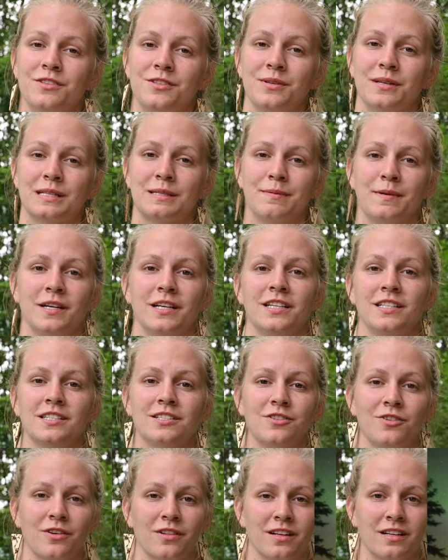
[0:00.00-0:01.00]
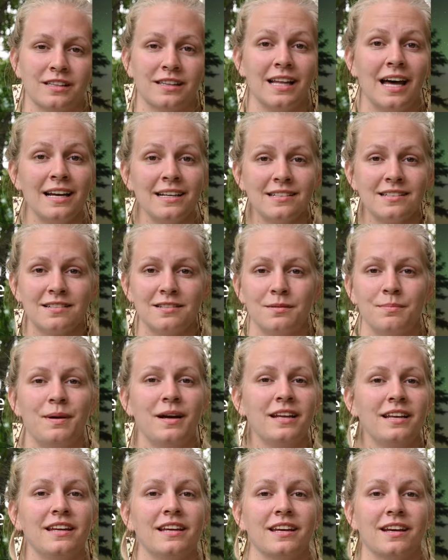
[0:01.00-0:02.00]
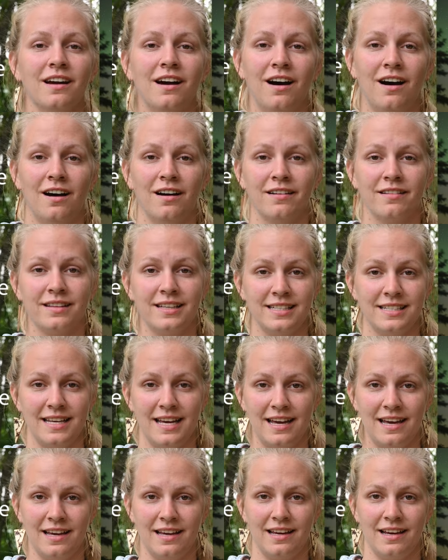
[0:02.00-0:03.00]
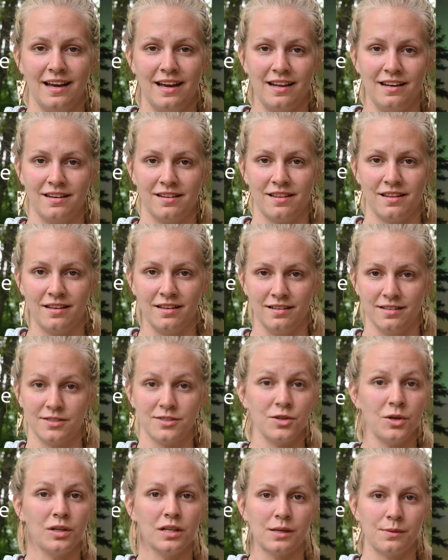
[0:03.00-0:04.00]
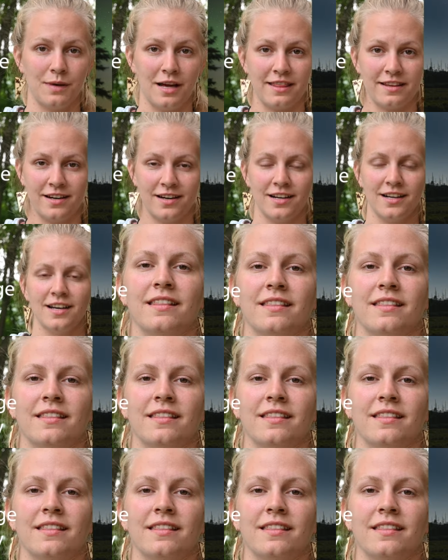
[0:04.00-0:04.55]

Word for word: to experience northern lights depending on the day and the solar weather.